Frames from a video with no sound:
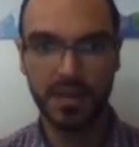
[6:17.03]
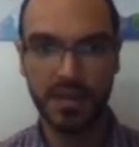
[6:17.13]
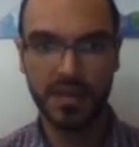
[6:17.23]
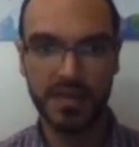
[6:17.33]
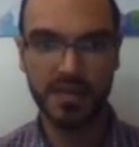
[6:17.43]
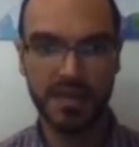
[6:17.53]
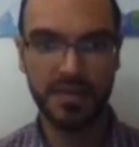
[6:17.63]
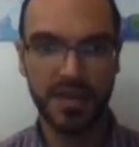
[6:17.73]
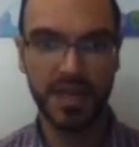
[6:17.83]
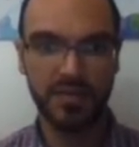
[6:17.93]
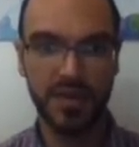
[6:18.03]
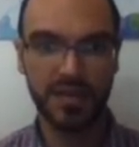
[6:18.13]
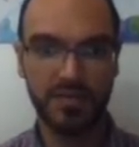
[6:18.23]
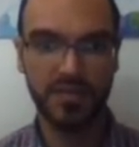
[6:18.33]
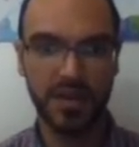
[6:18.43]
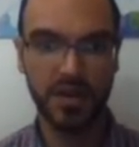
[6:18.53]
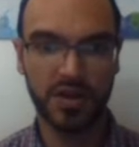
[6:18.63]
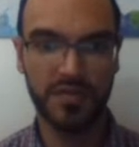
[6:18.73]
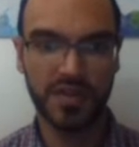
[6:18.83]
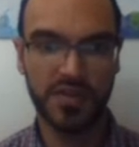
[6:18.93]
is somehow a tree
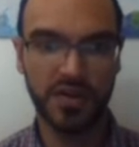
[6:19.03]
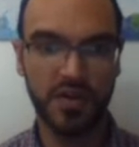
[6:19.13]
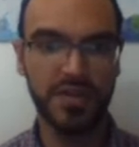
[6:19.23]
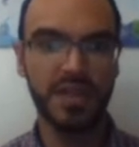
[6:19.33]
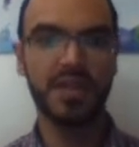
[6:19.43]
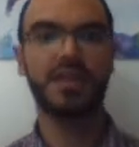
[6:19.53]
of its own,